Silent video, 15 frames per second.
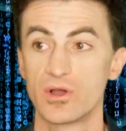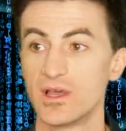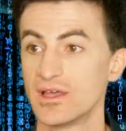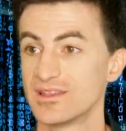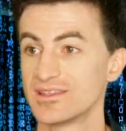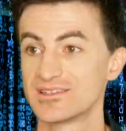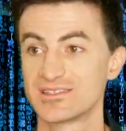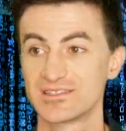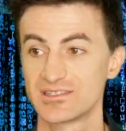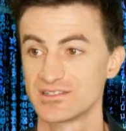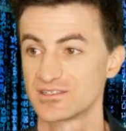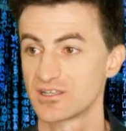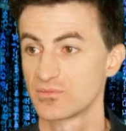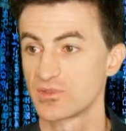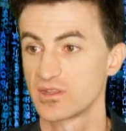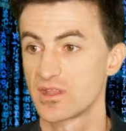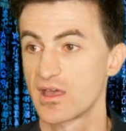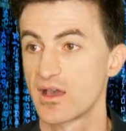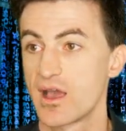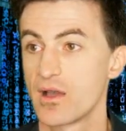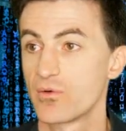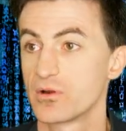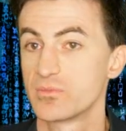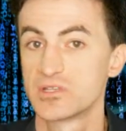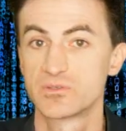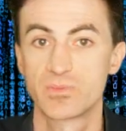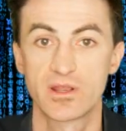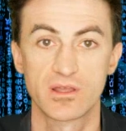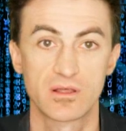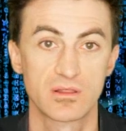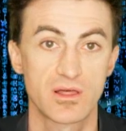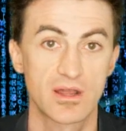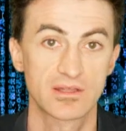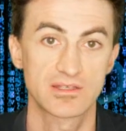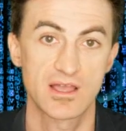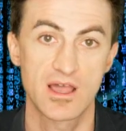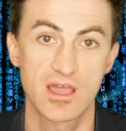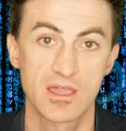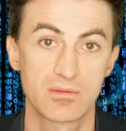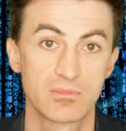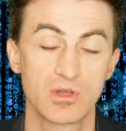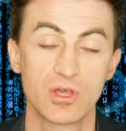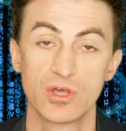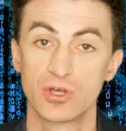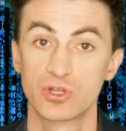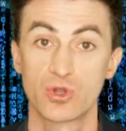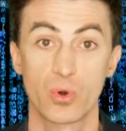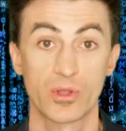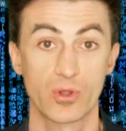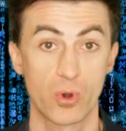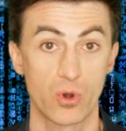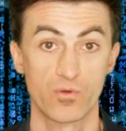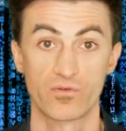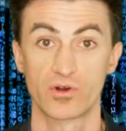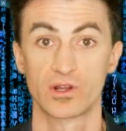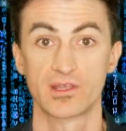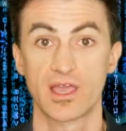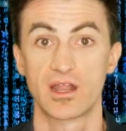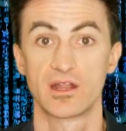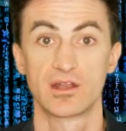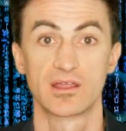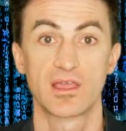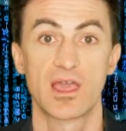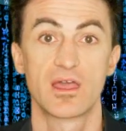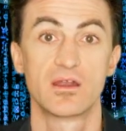This isn't something that I want to be spending a lot of time going over again and again.